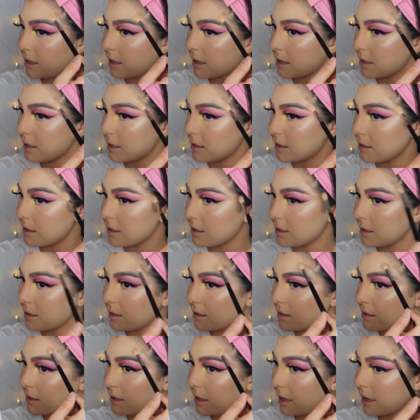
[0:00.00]
and at the end of
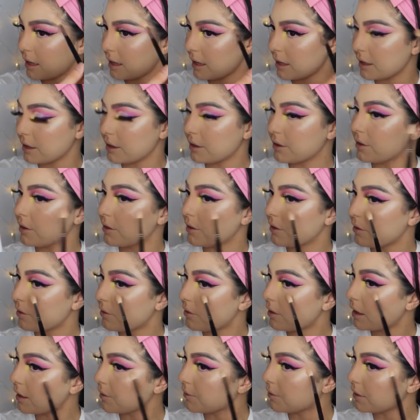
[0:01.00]
the day, you
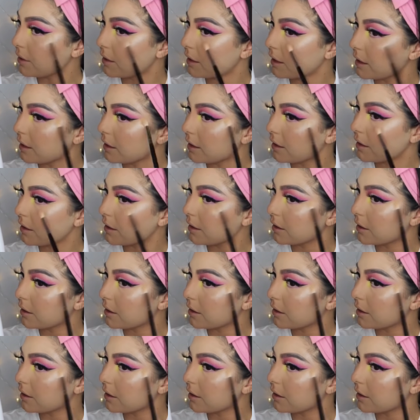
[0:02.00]
know, I feel like